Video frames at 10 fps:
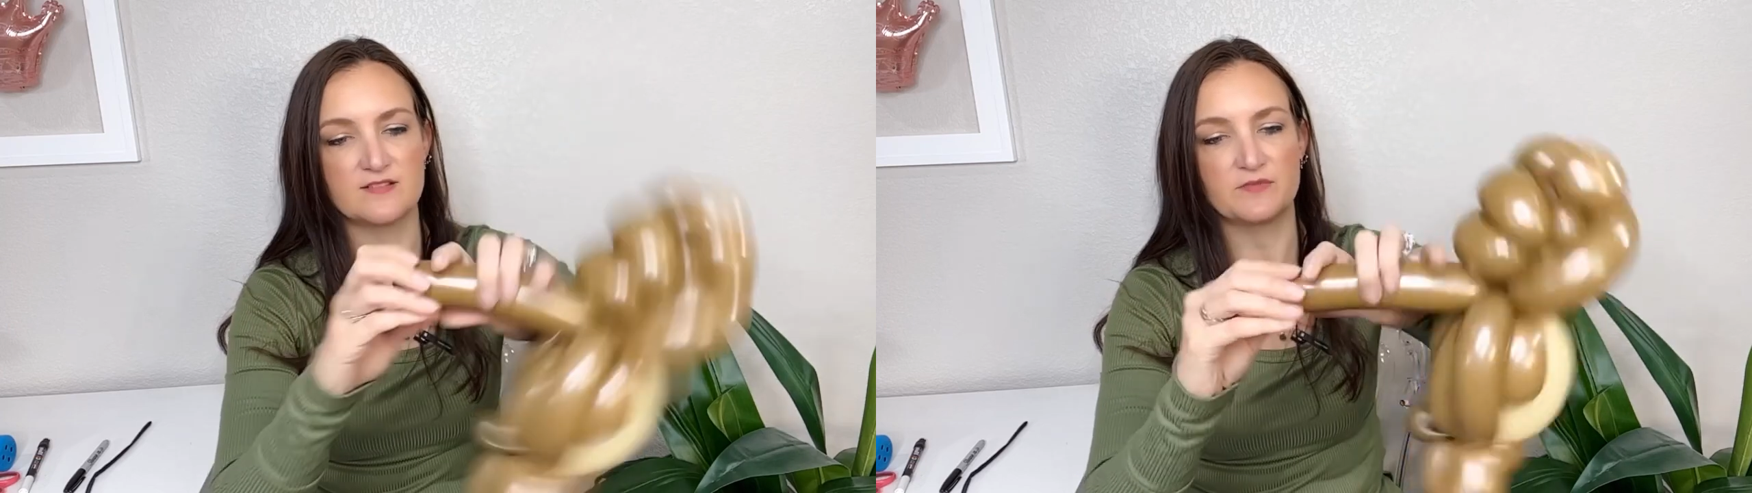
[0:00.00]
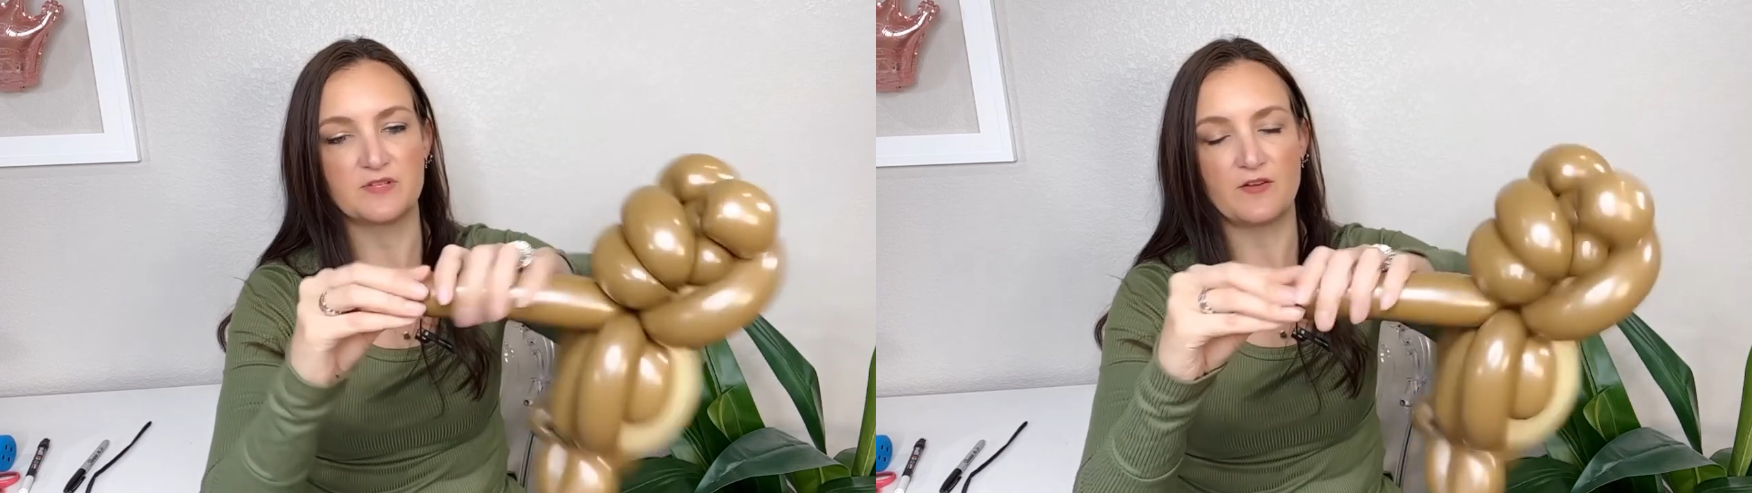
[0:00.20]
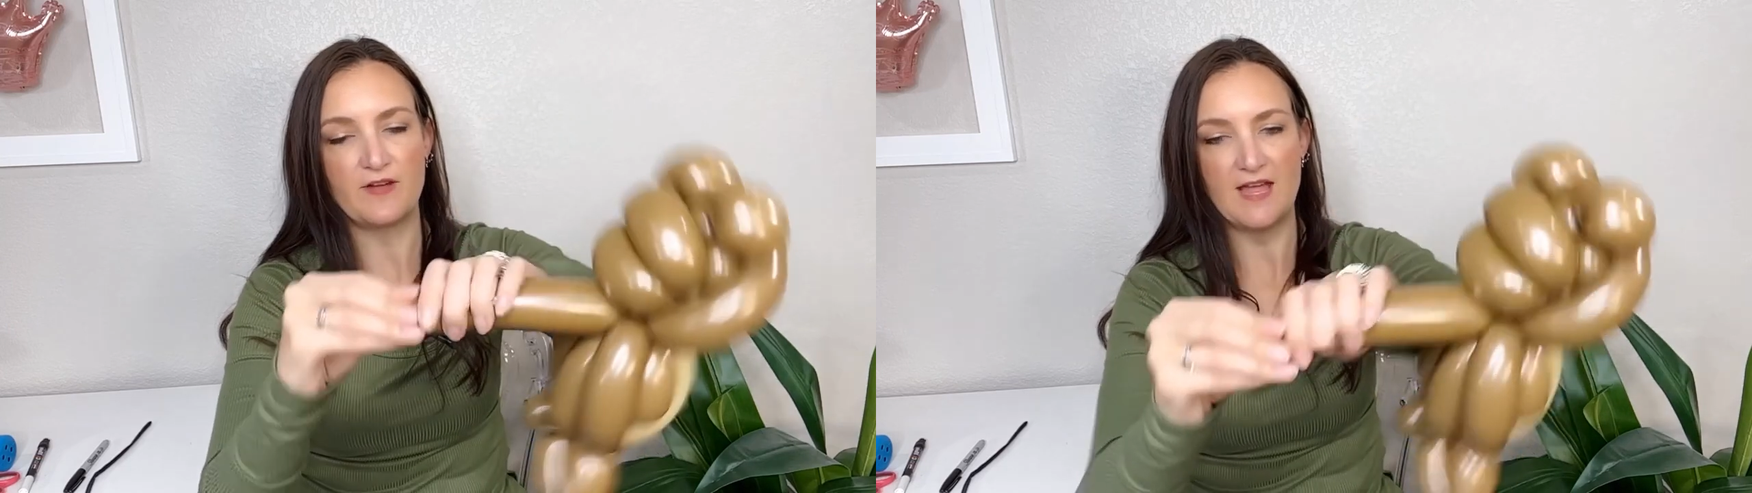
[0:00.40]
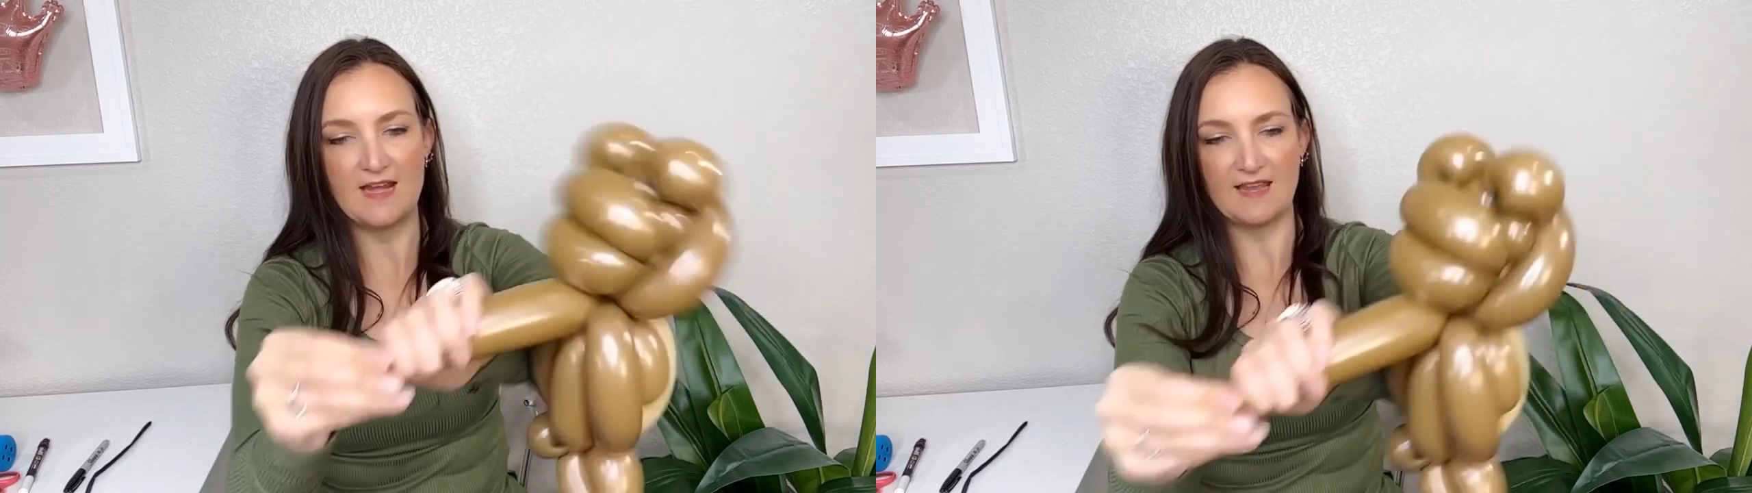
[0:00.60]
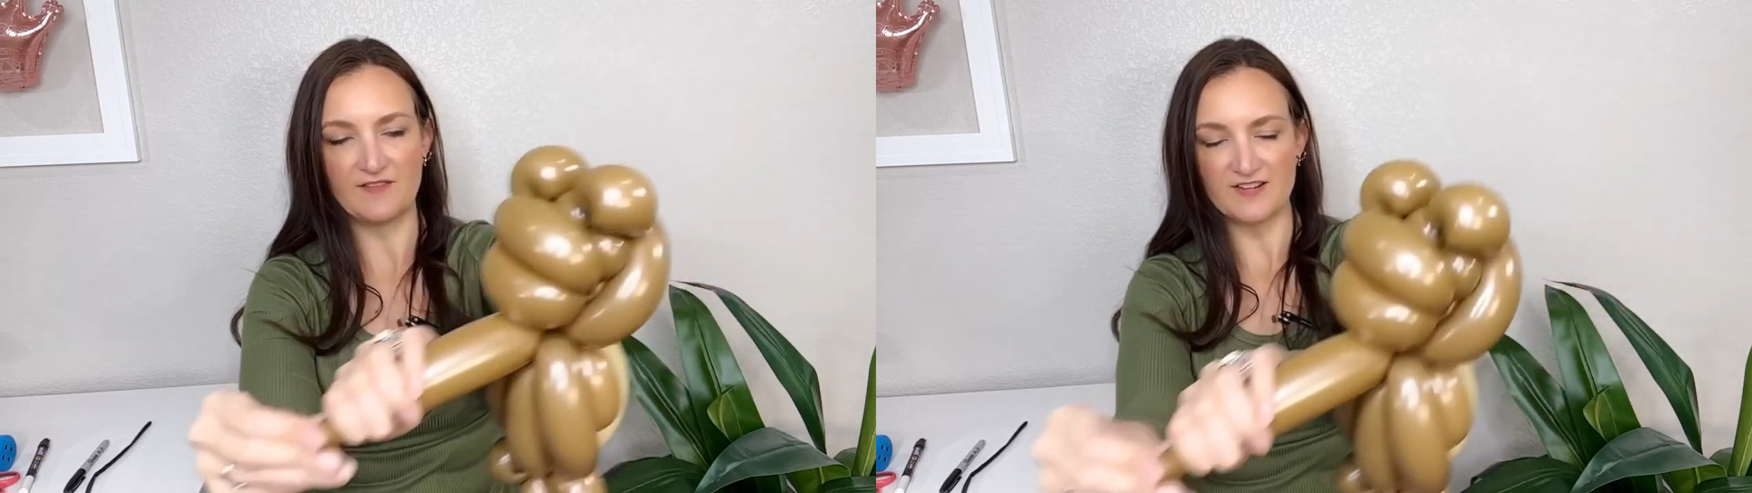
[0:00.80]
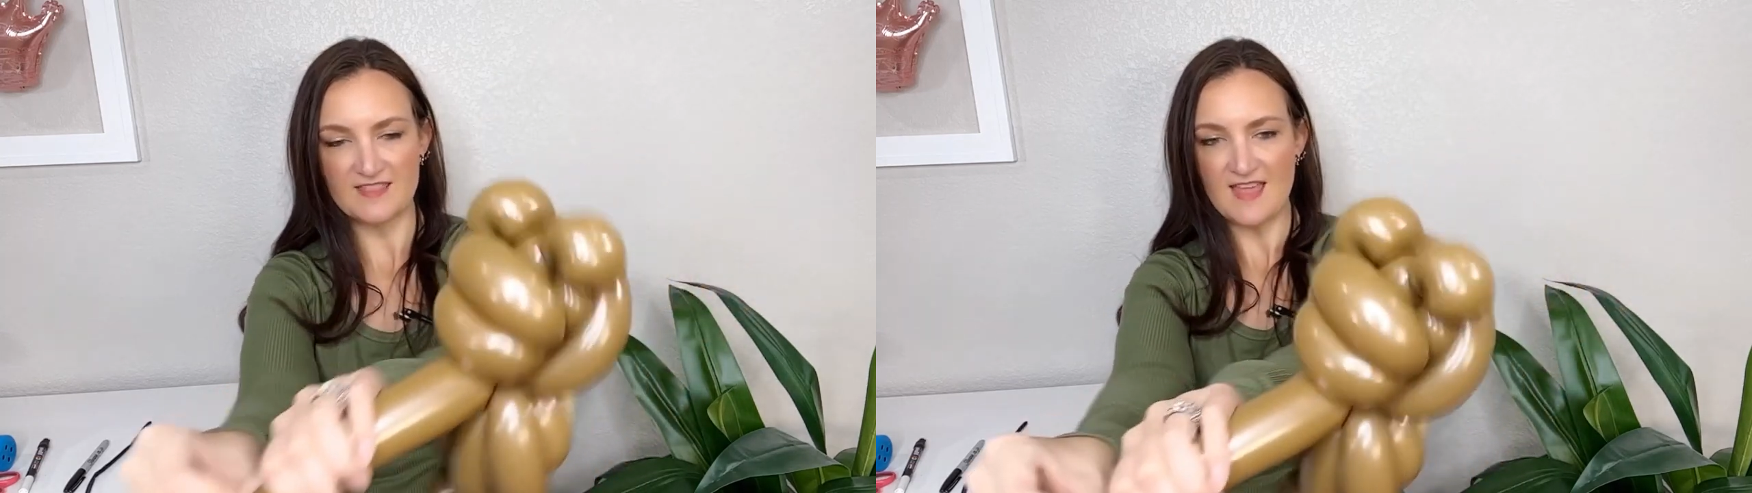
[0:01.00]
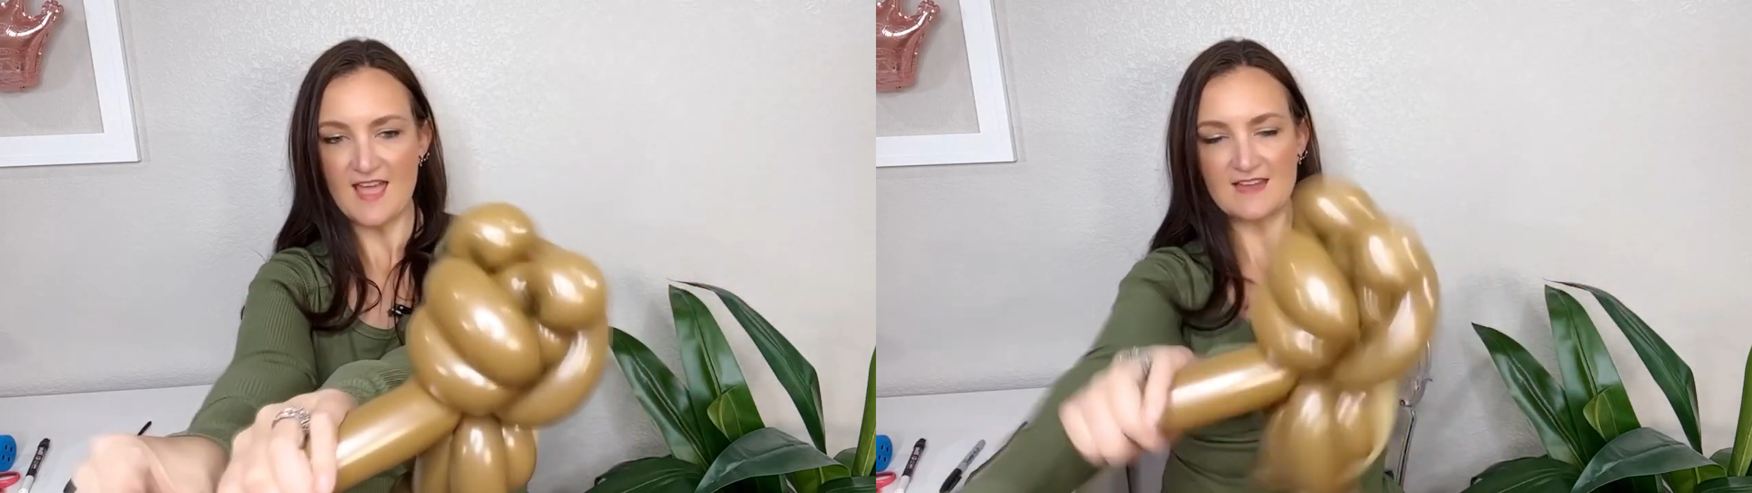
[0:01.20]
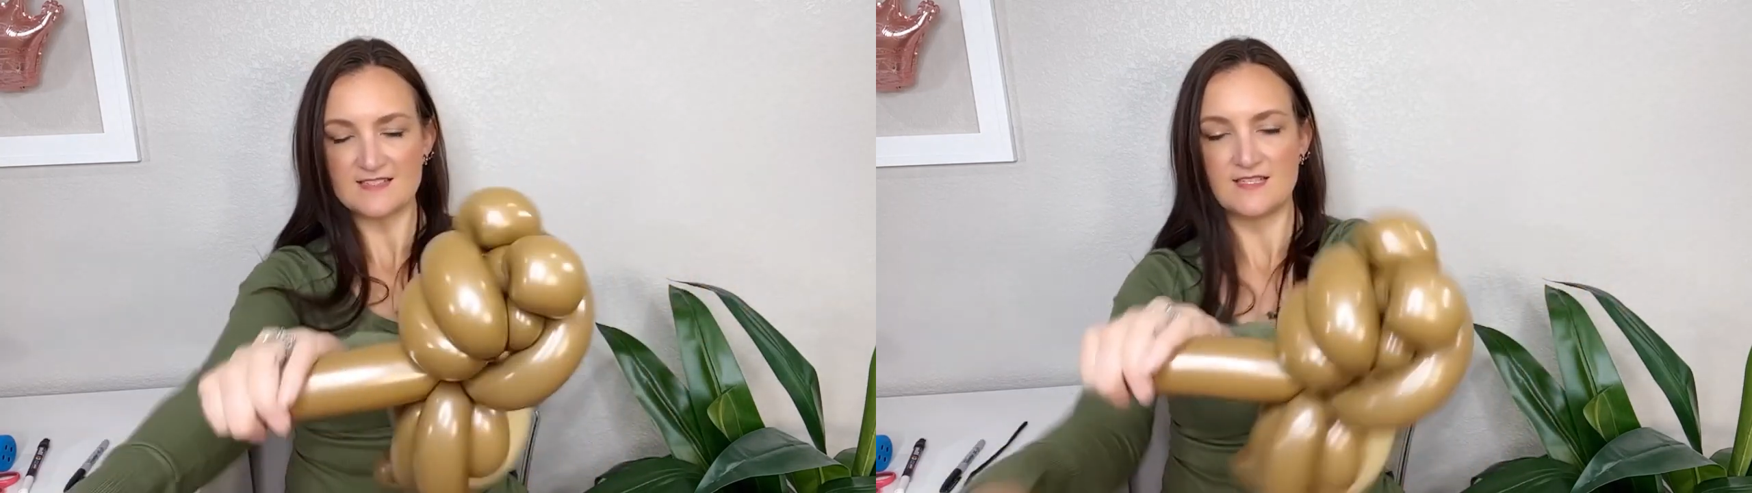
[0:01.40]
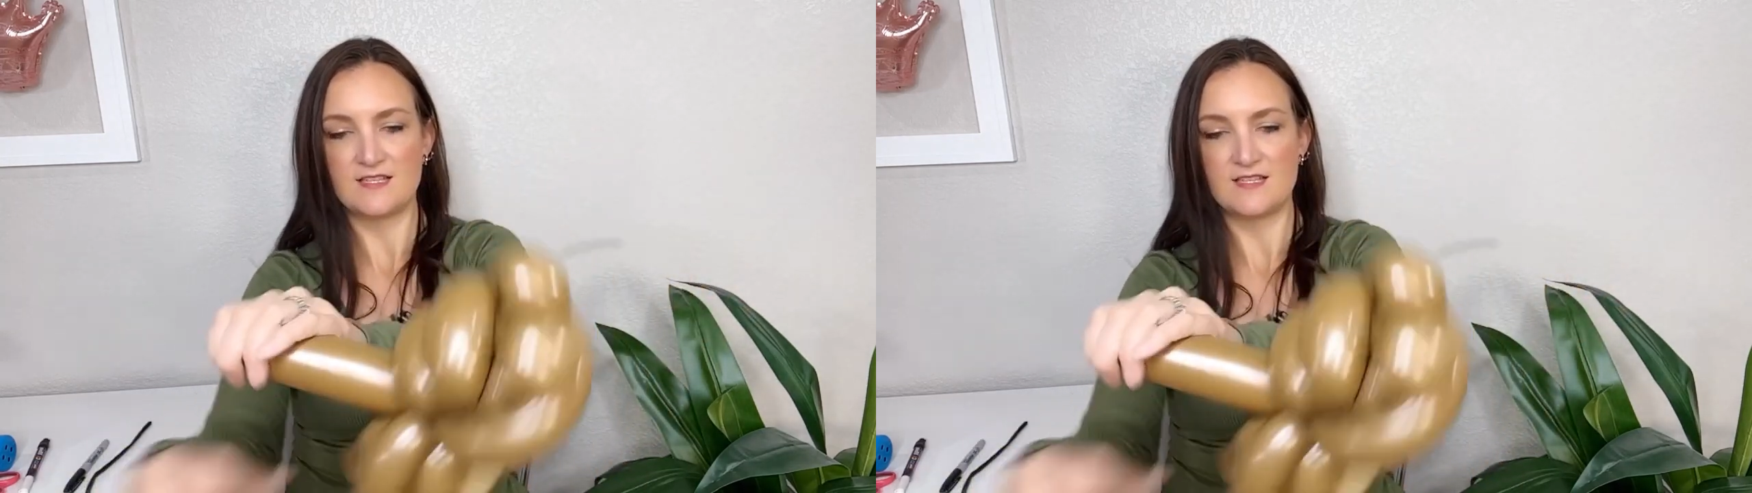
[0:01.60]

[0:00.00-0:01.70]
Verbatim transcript: So we'll go ahead and get rid of that.